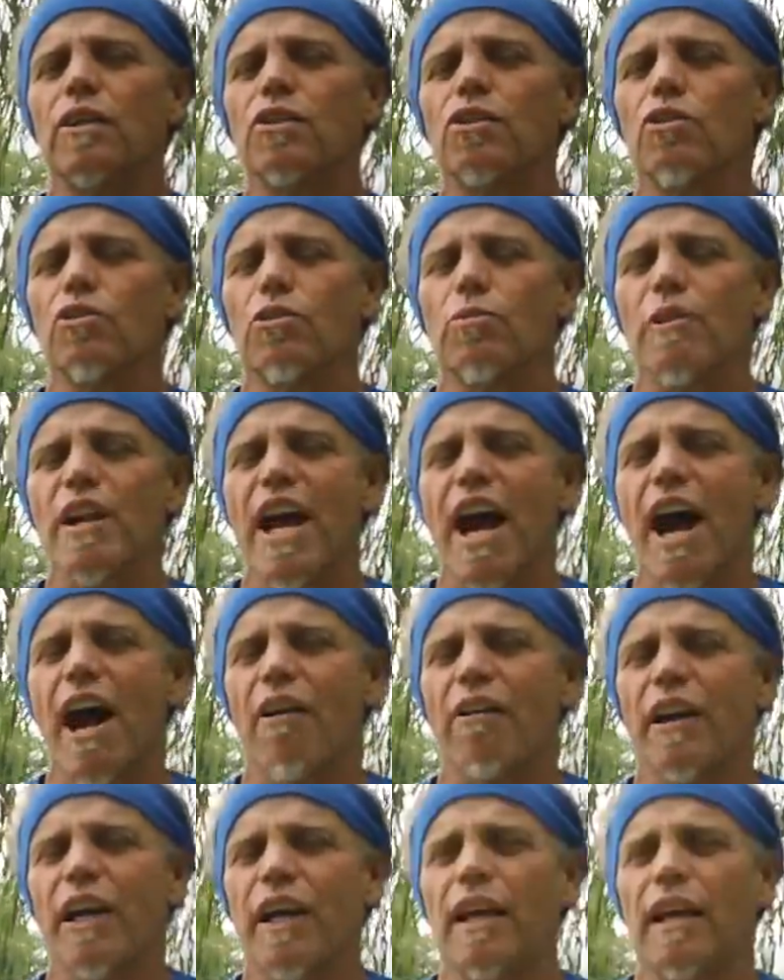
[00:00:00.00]
to the
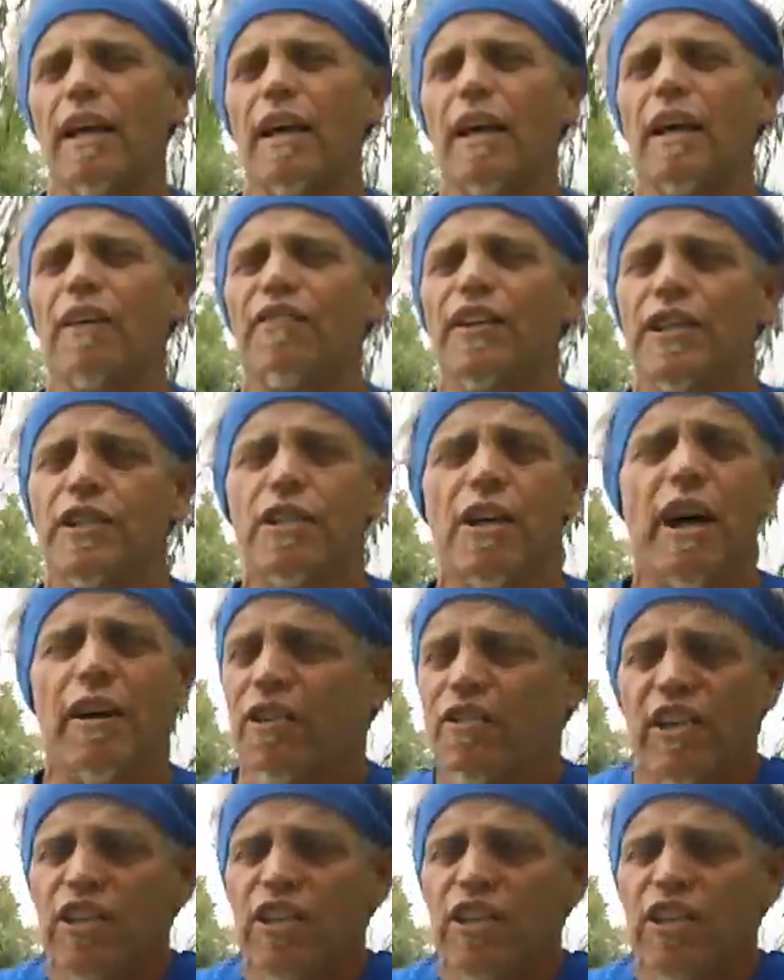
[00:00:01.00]
reality of integrity.